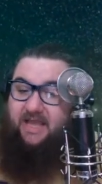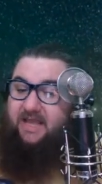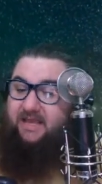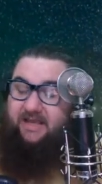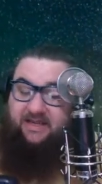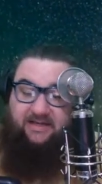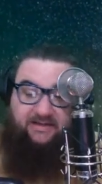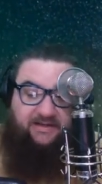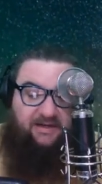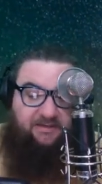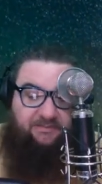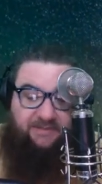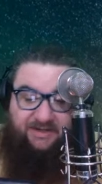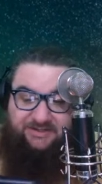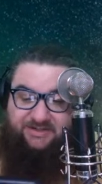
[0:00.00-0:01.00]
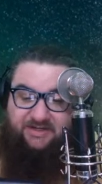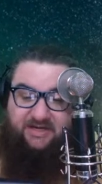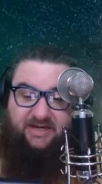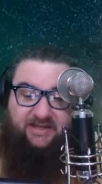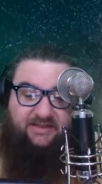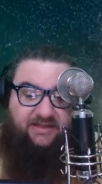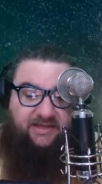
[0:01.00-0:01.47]
It didn't mention
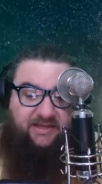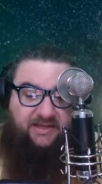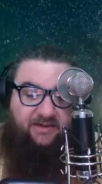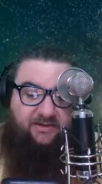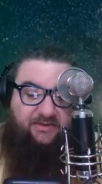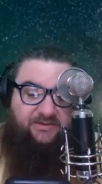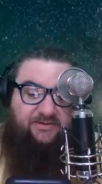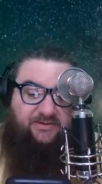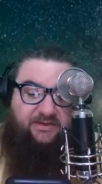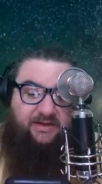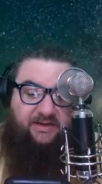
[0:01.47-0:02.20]
anything else.